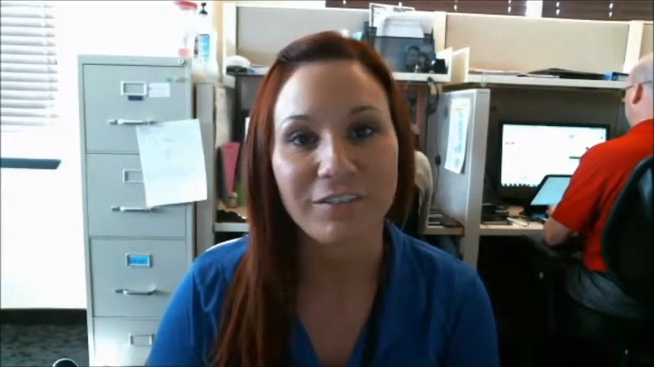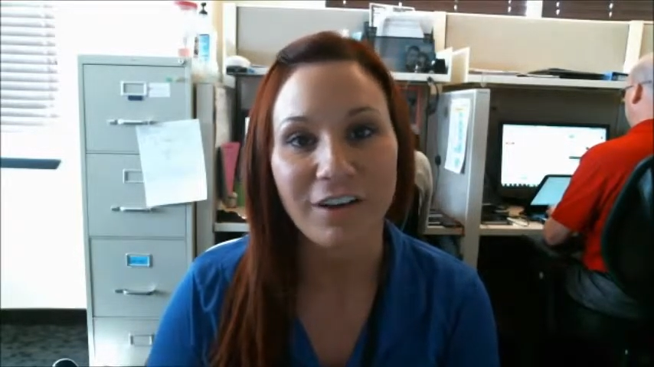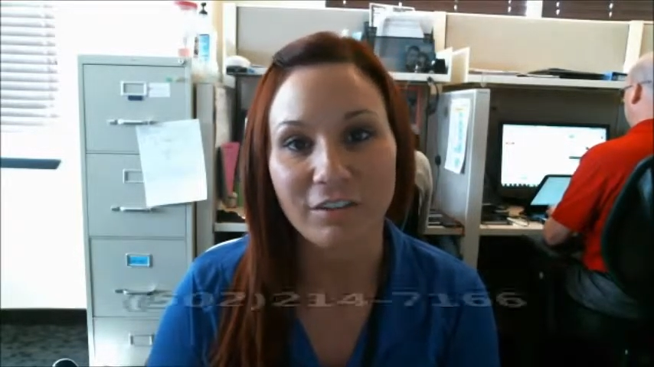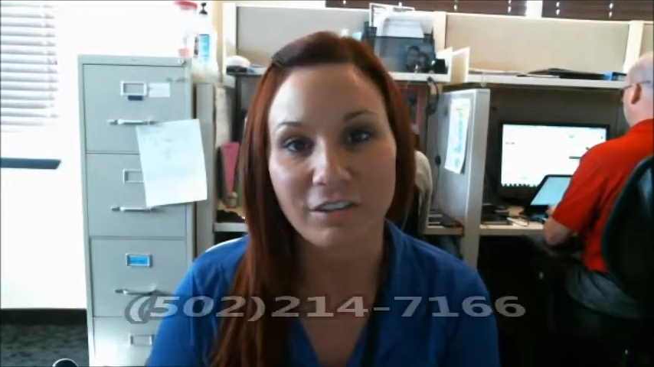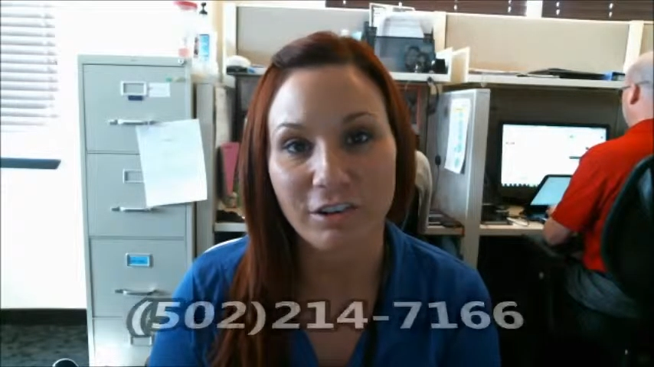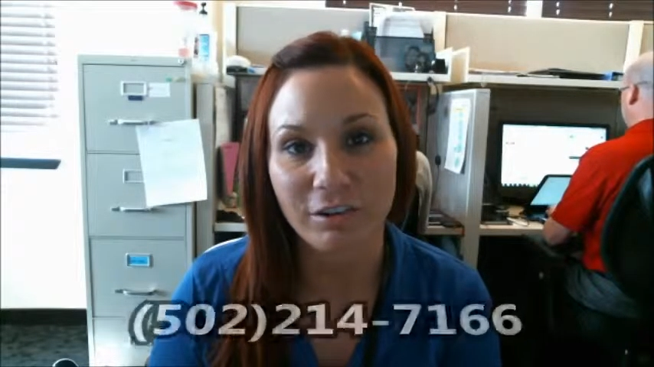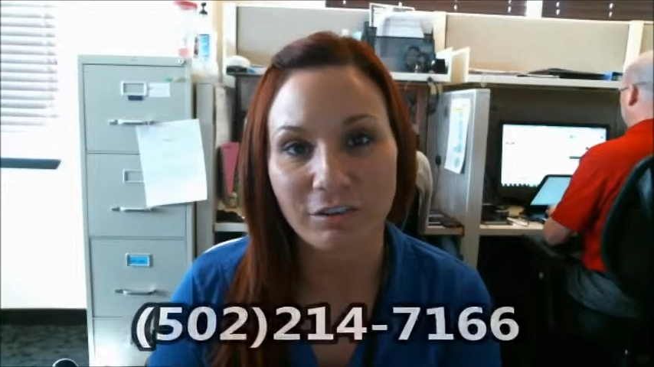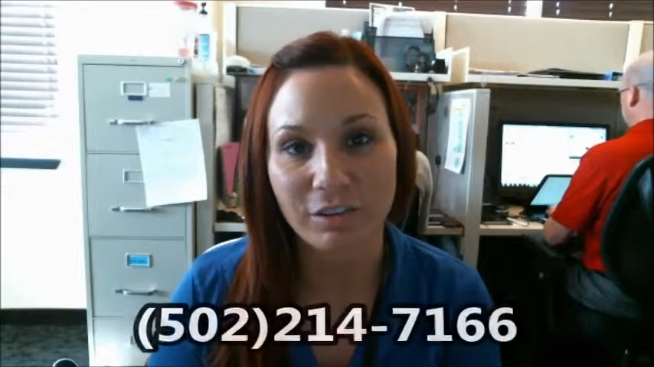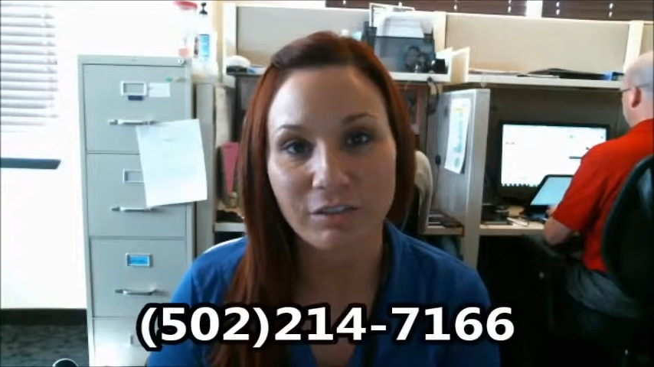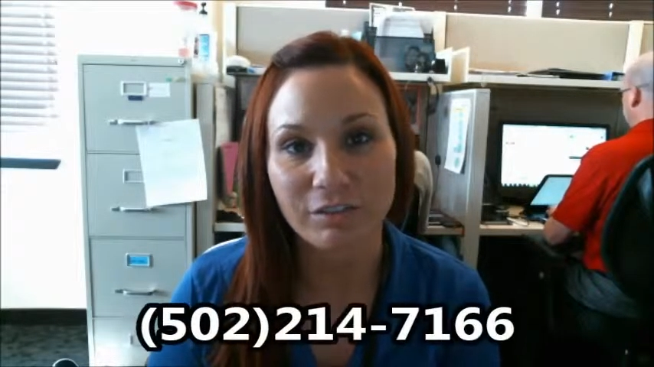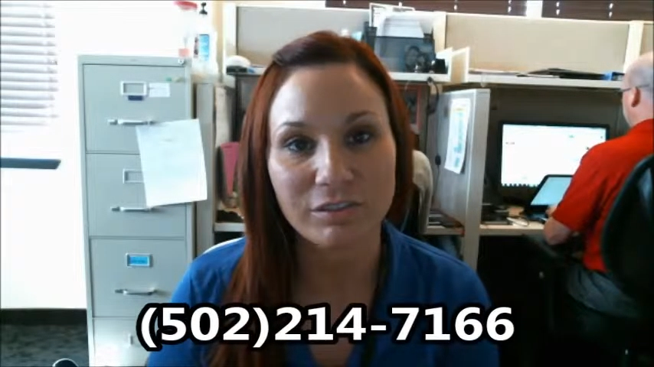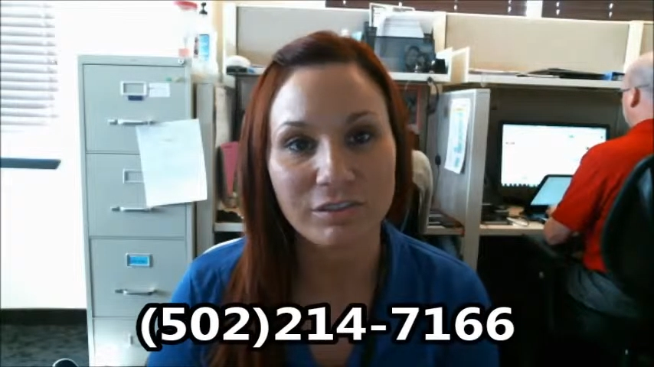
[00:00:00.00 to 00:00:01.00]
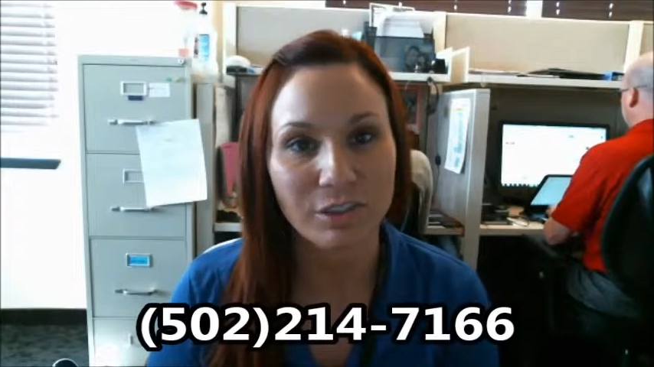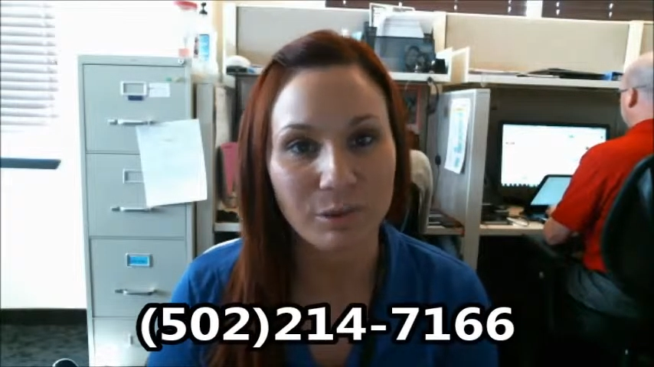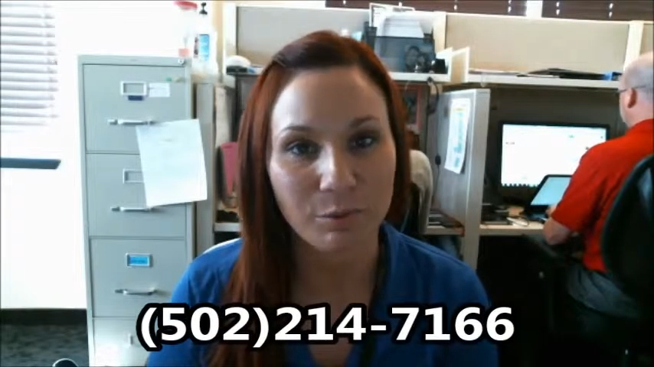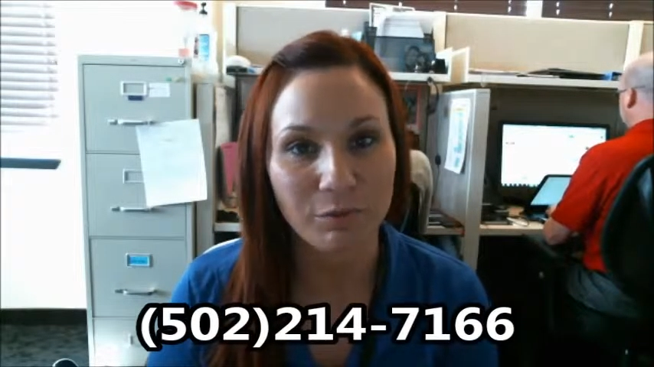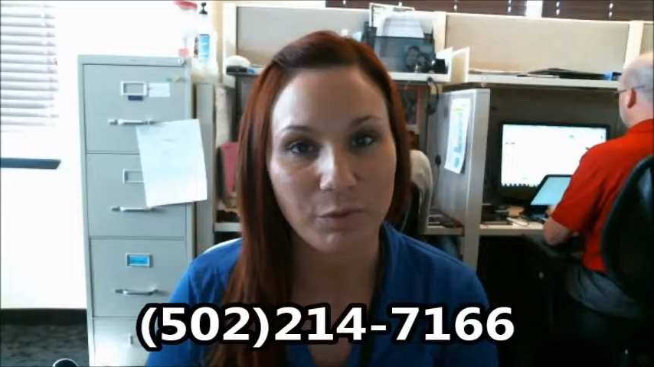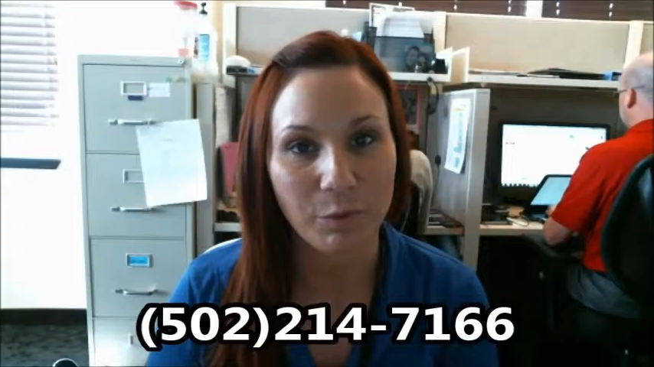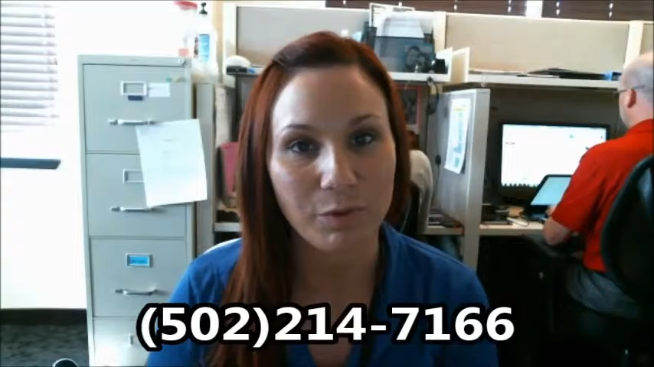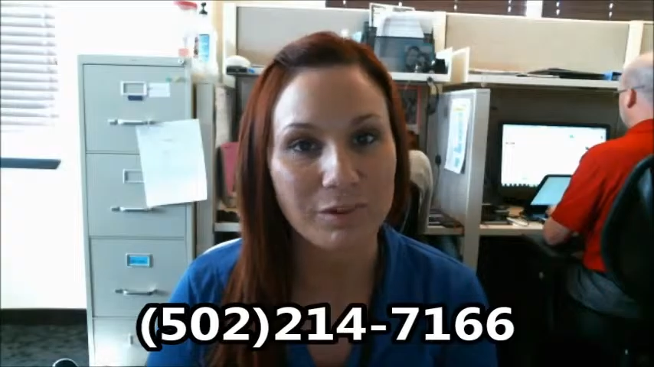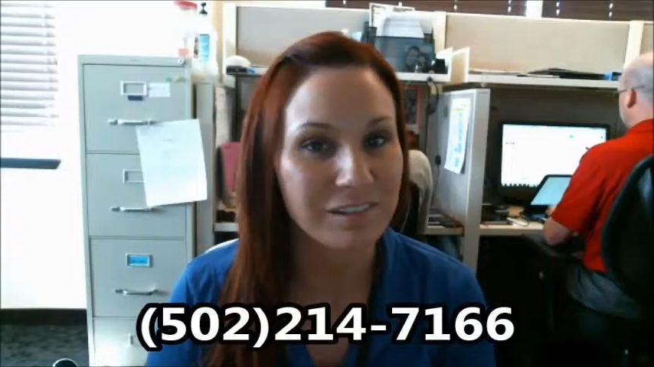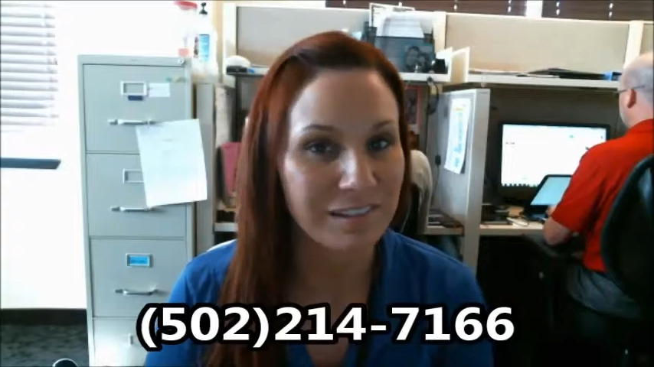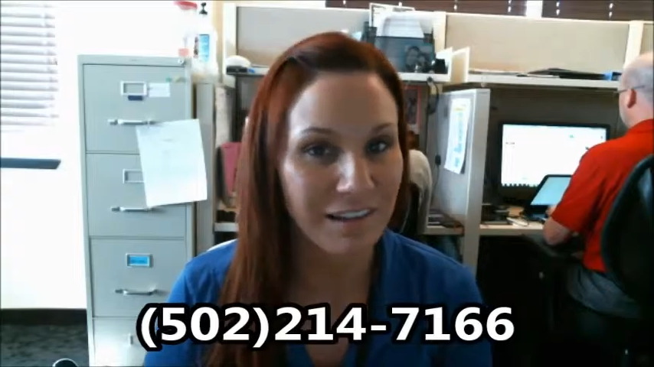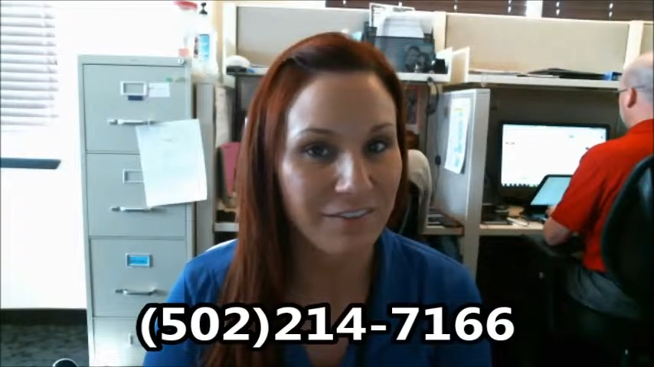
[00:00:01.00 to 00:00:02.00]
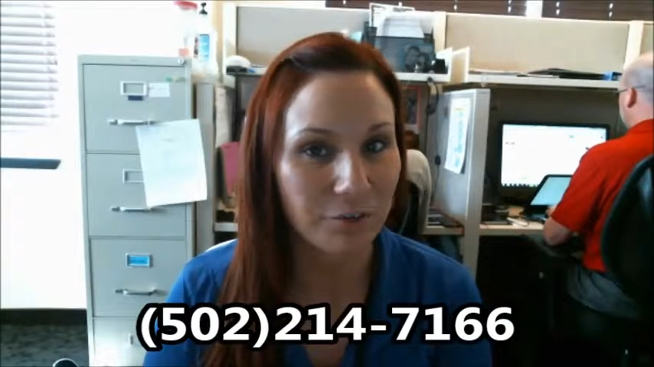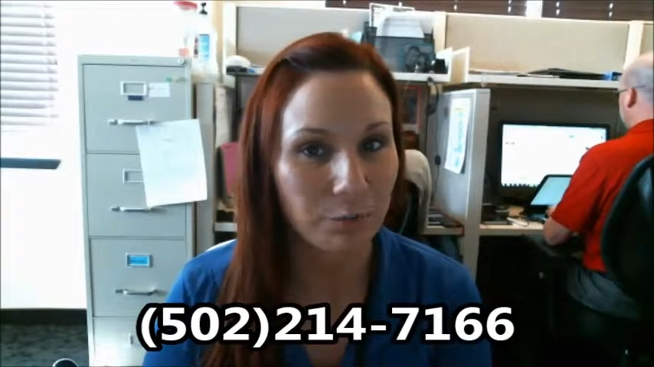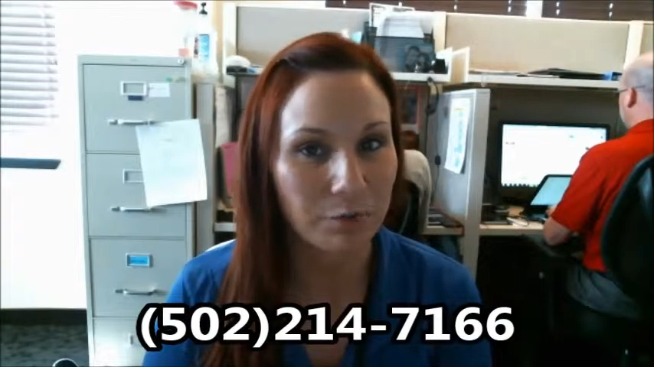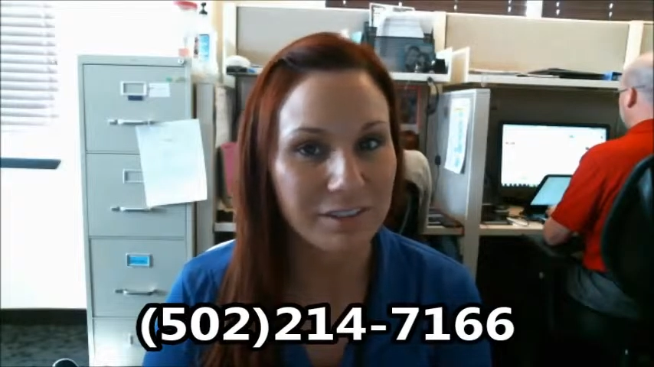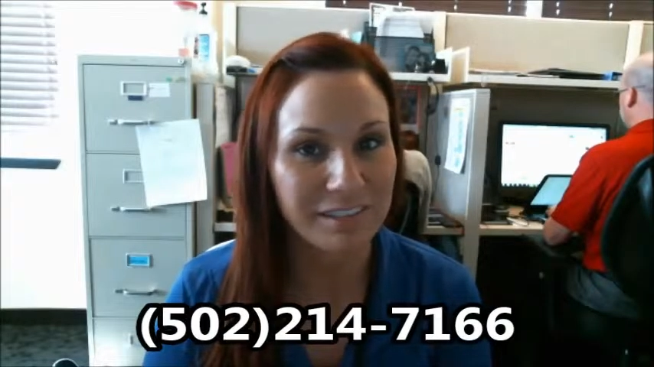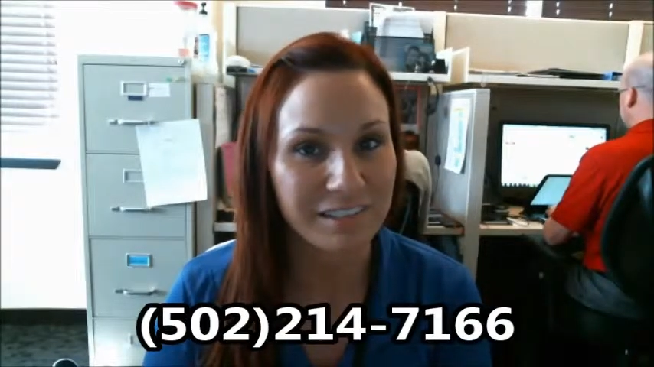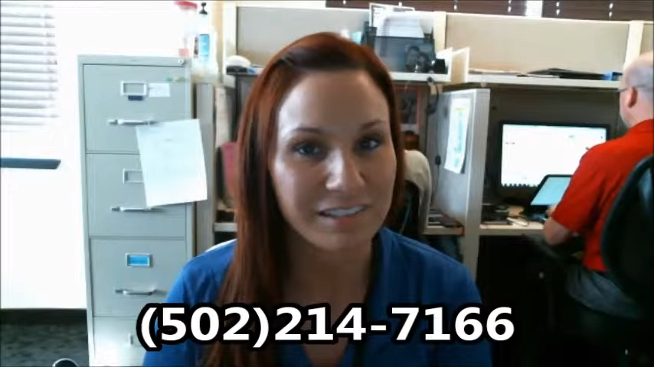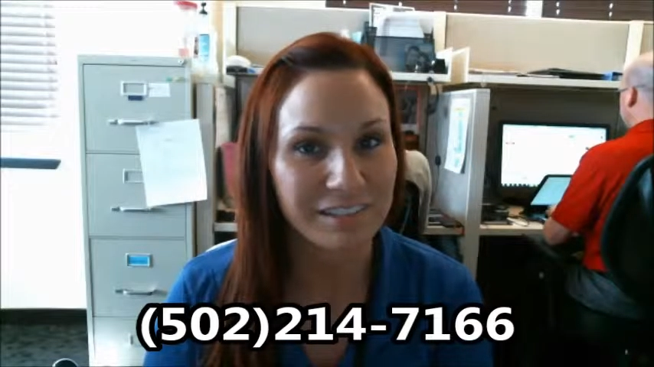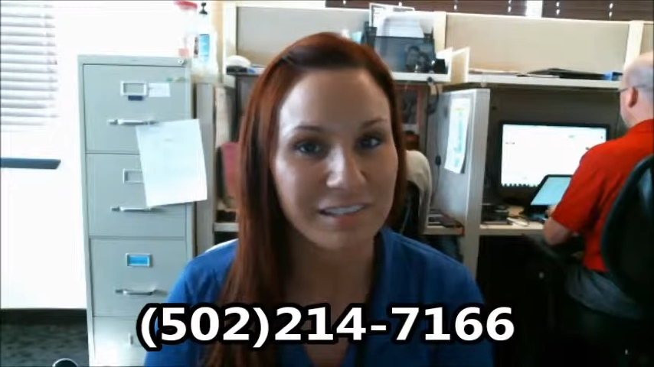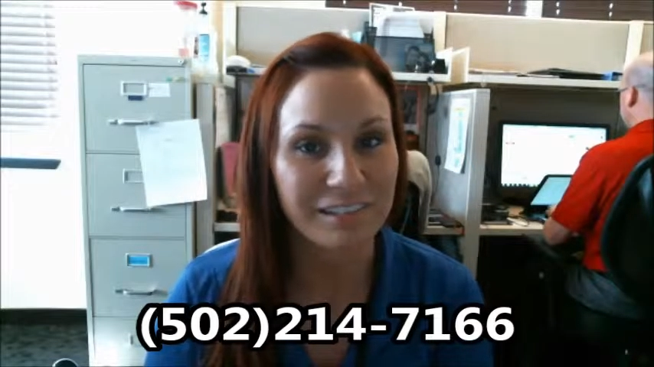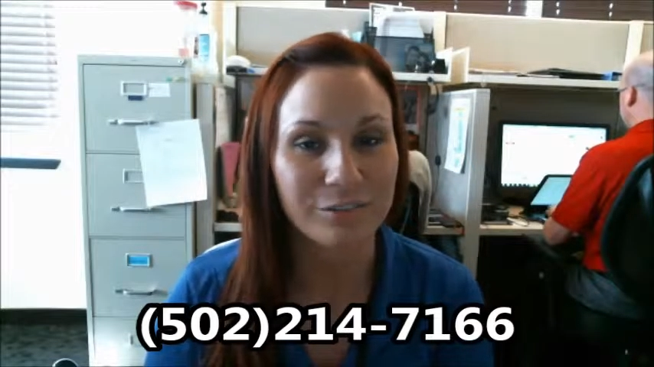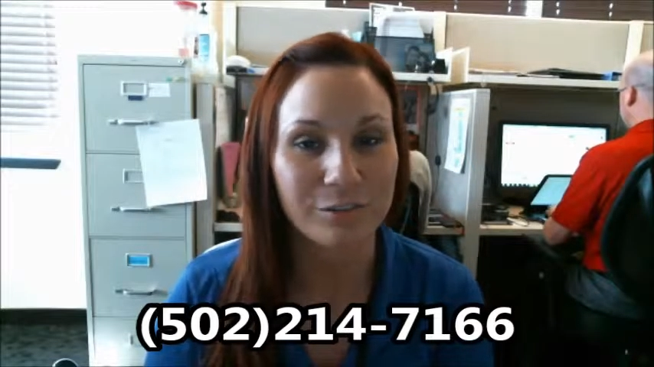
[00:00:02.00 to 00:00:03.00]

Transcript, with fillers: 502-214-7166